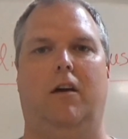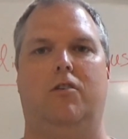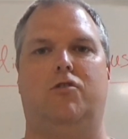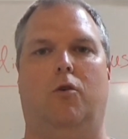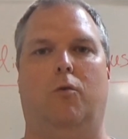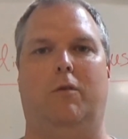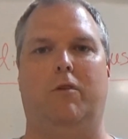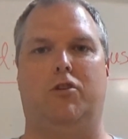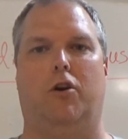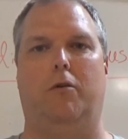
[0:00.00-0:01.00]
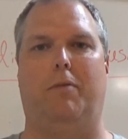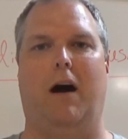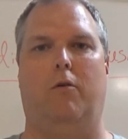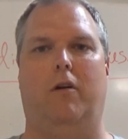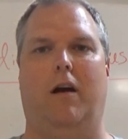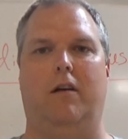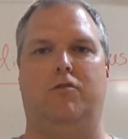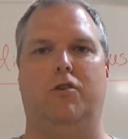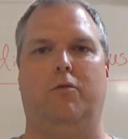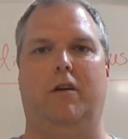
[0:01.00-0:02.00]
so when we turn power on
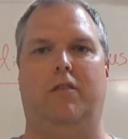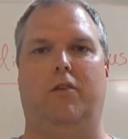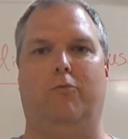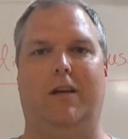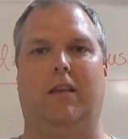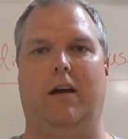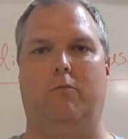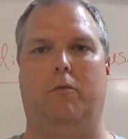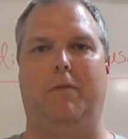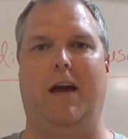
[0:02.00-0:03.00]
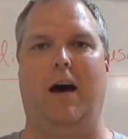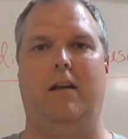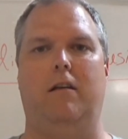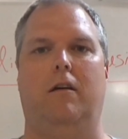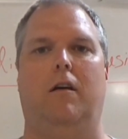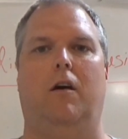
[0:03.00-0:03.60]
to it the red light will be on.